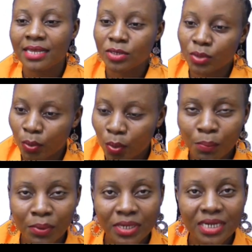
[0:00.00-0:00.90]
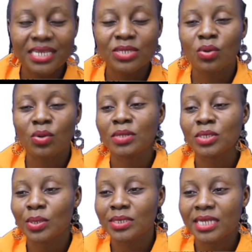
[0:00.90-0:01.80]
So competitors could be
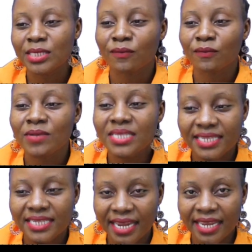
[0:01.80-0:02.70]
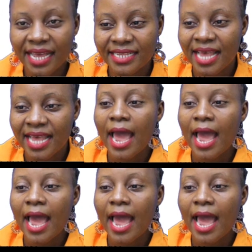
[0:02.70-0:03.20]
sources of business ideas.